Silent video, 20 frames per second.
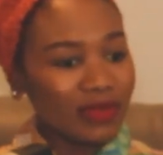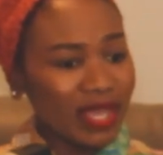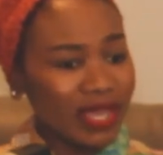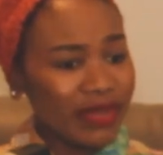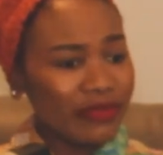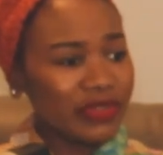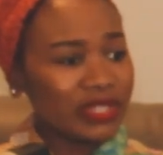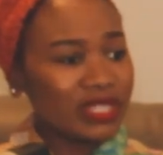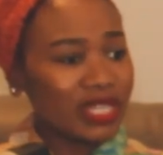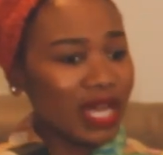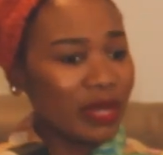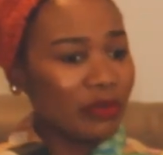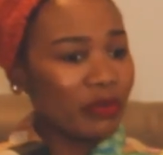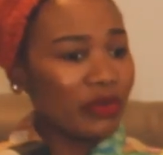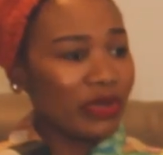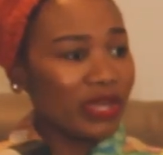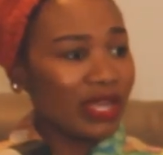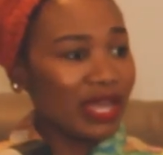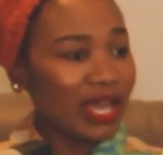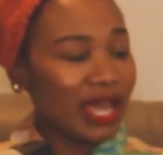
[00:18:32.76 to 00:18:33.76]
every time
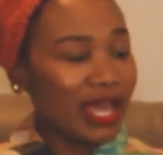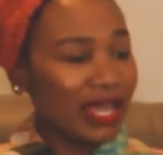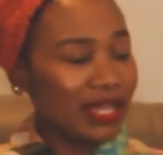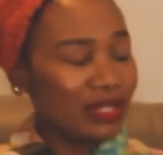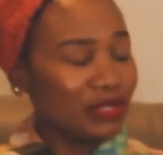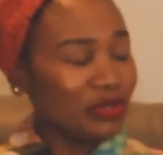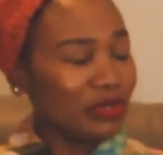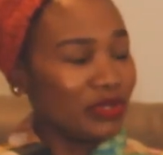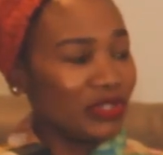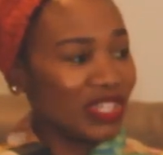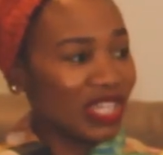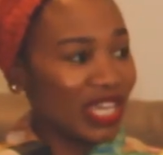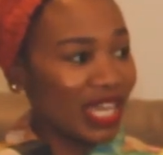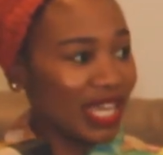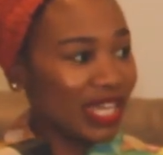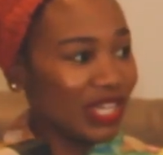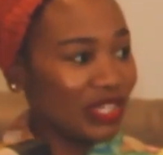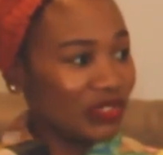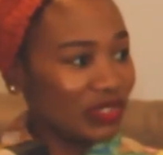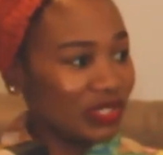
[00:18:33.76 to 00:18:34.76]
I had to
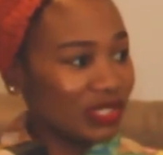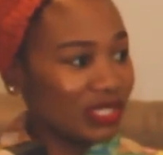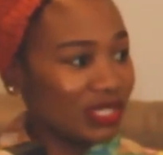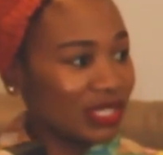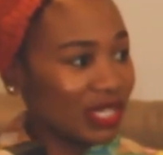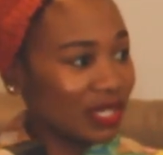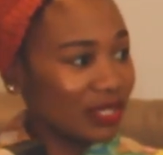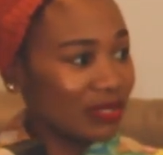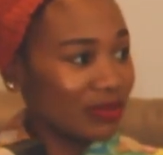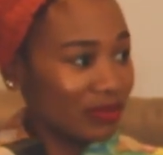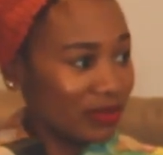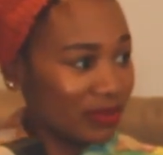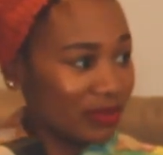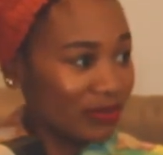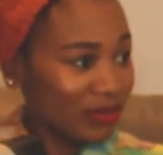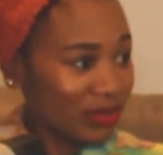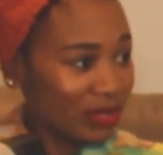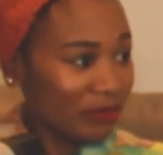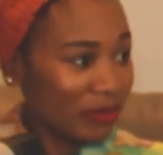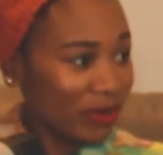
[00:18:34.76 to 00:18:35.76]
engage in sex
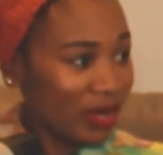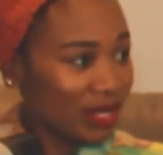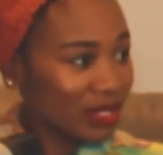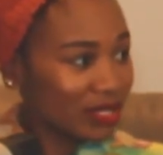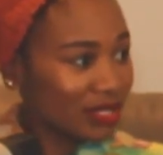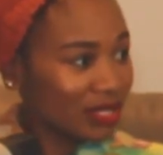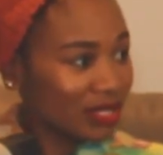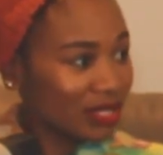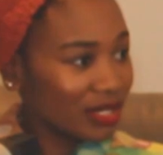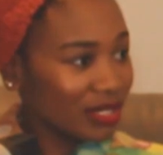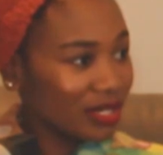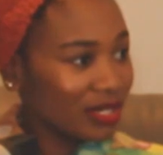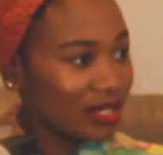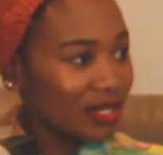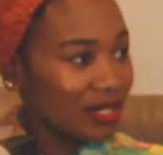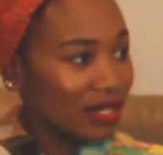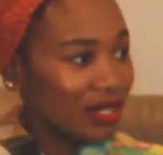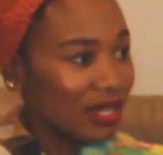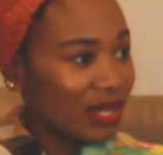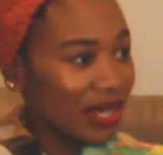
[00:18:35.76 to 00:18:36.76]
with a partner,
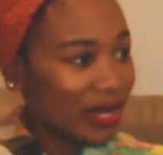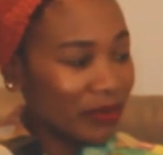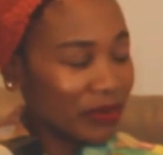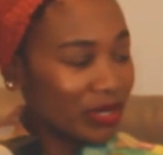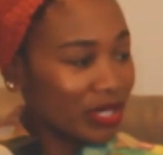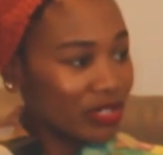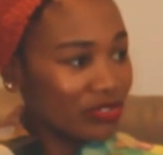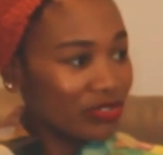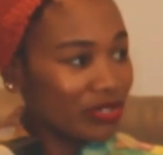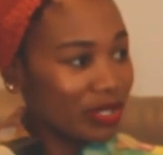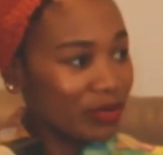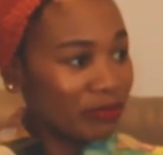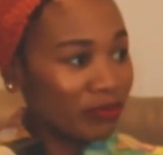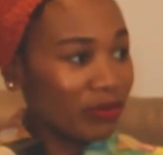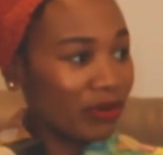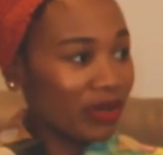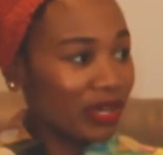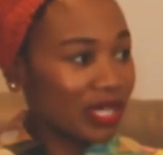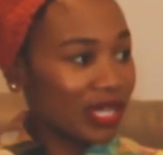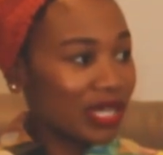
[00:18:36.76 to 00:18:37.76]
I would literally
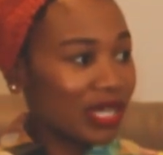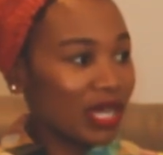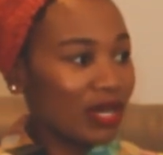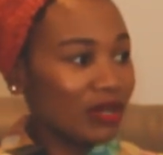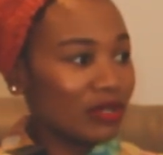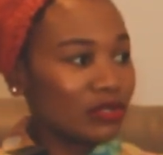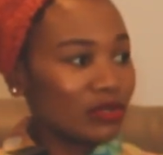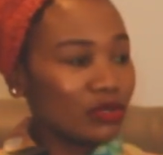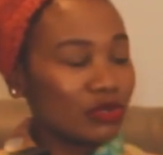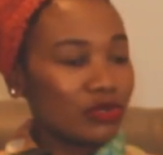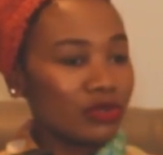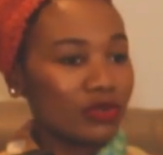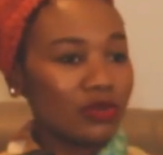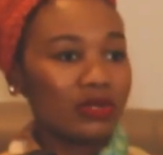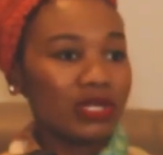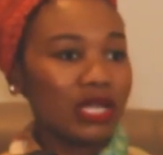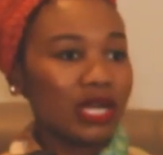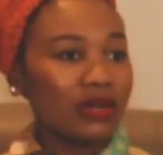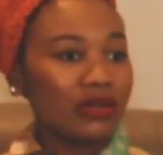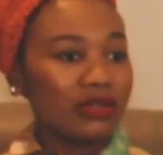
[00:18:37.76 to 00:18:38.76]
block it out or
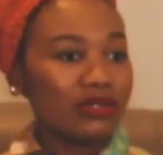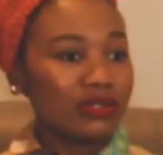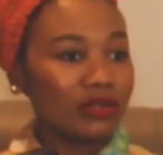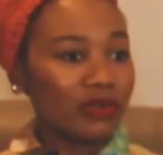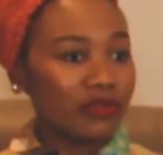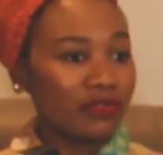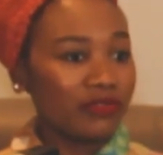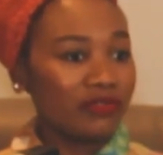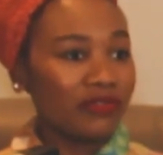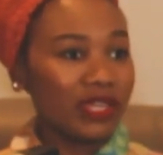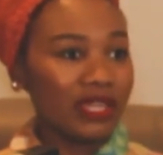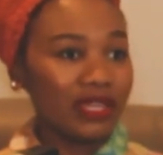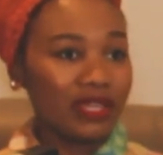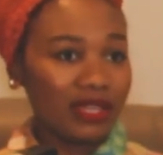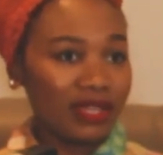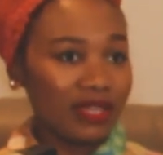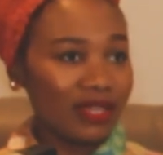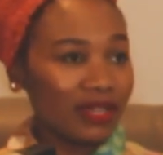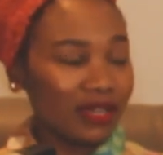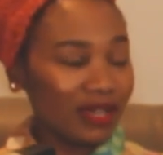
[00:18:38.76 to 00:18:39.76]
zone out or
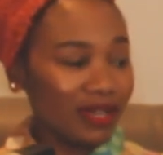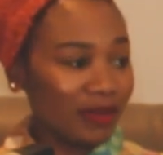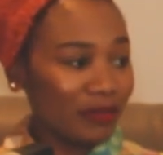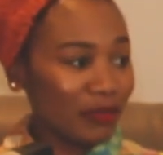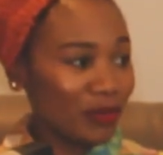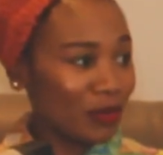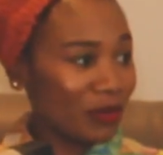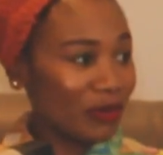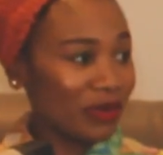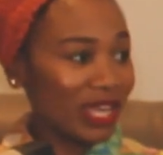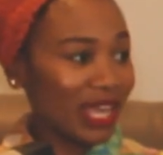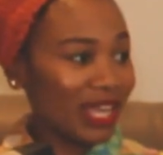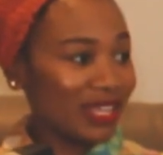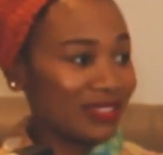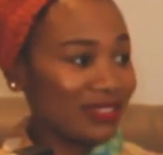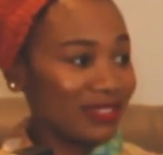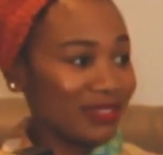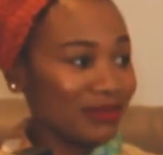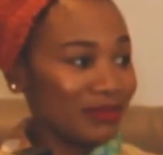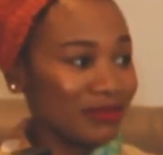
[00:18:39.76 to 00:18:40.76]
fake
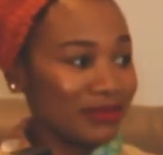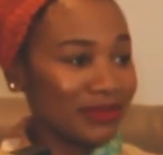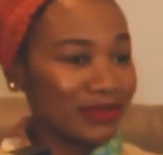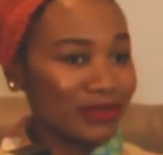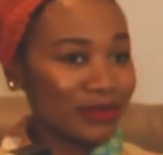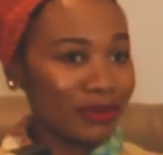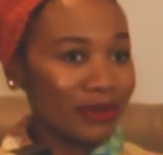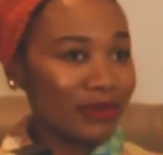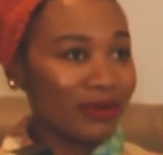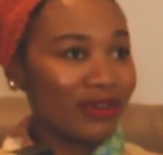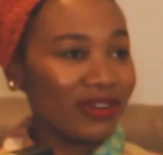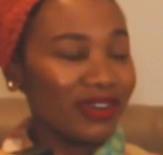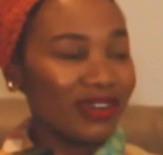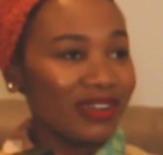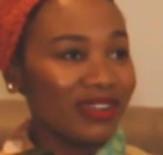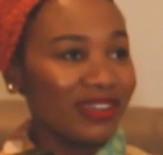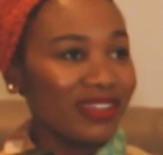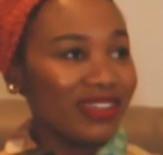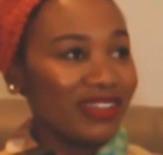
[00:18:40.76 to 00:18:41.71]
orgasms or...